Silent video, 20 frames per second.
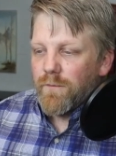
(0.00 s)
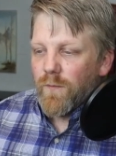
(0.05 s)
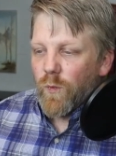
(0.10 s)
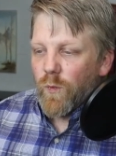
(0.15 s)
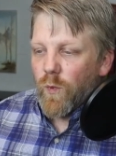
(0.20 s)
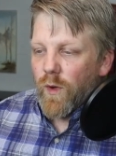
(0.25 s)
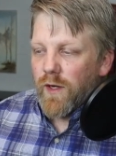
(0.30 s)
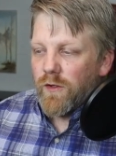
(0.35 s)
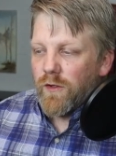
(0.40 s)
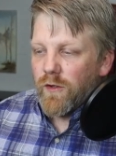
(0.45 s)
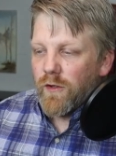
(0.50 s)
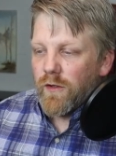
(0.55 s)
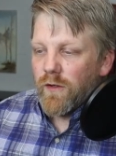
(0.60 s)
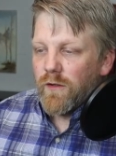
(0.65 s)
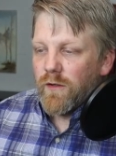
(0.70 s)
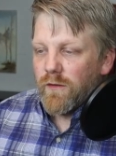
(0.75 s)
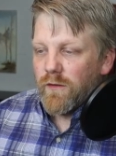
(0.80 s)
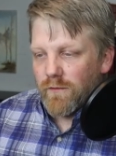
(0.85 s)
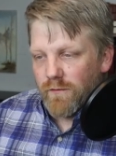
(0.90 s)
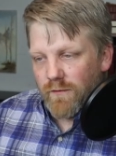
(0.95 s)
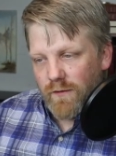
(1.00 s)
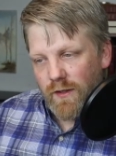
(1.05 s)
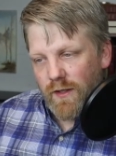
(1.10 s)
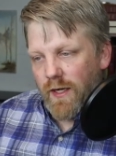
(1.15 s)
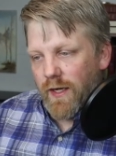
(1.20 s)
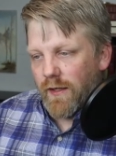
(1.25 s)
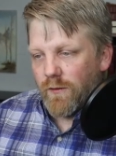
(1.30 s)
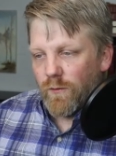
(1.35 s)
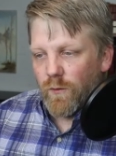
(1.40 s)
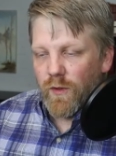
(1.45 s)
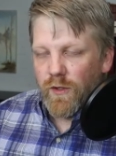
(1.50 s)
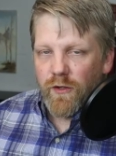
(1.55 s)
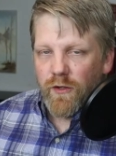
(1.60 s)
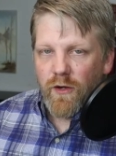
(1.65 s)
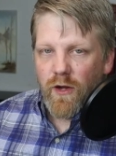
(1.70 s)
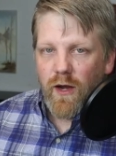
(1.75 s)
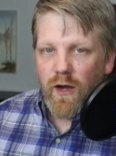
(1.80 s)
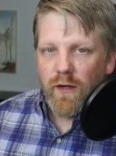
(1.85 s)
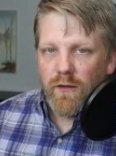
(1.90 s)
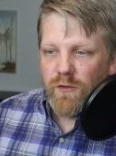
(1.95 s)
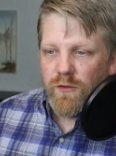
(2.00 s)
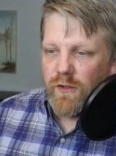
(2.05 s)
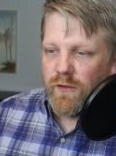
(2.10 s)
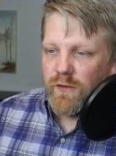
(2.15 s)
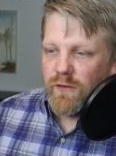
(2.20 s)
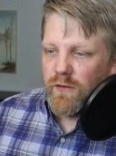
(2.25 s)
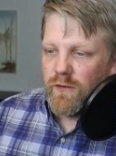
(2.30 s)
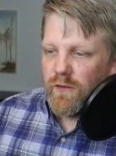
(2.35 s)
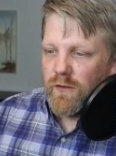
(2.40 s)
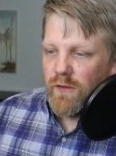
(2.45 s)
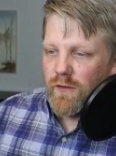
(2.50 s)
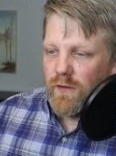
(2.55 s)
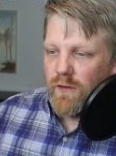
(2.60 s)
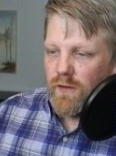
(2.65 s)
when you're again when you're not just